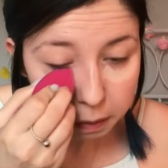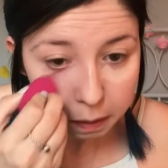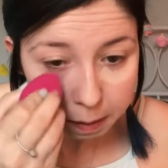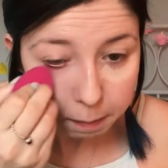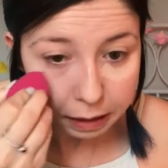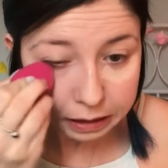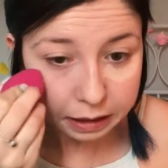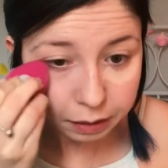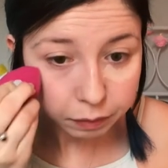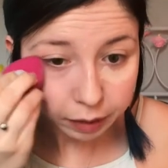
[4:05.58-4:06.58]
And it blends
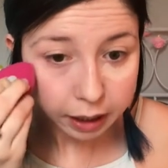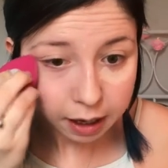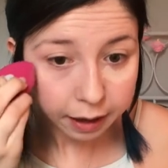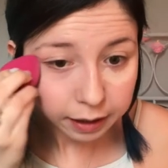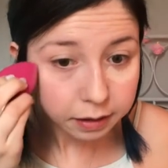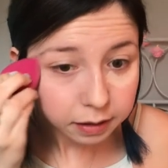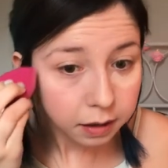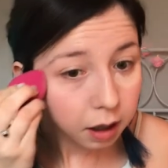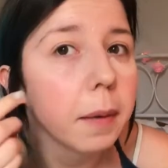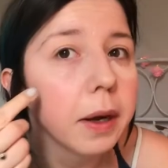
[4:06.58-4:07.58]
in really
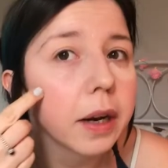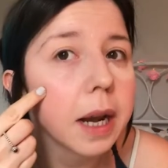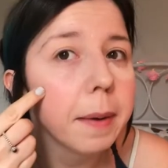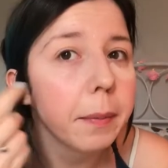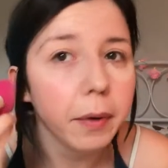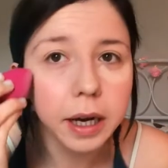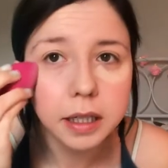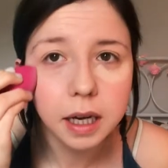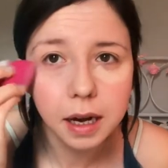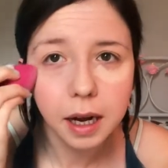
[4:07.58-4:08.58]
nice. Are we looking a bit
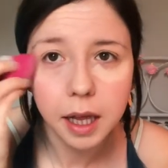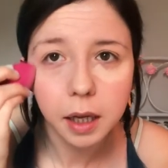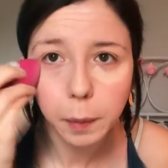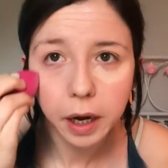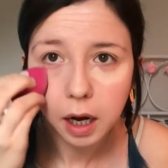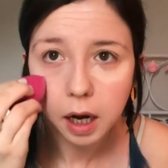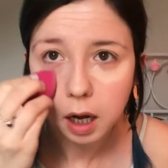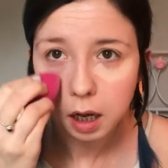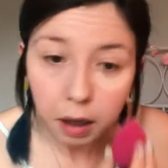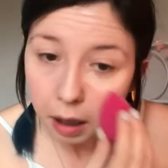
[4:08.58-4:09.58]
brighter? I think we are.
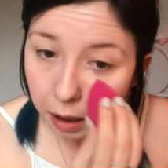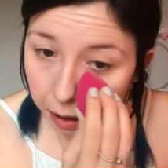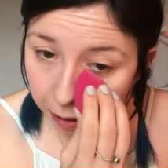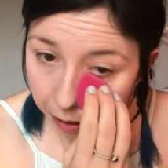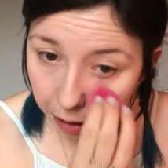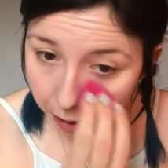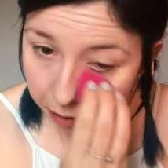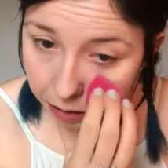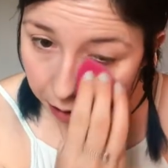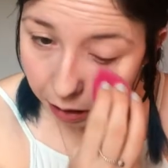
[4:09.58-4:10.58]
And
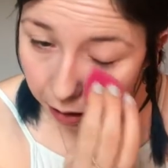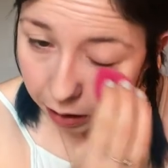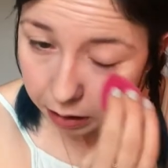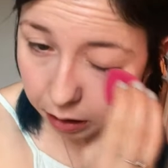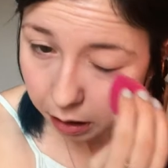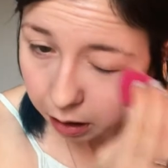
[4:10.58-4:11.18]
this side.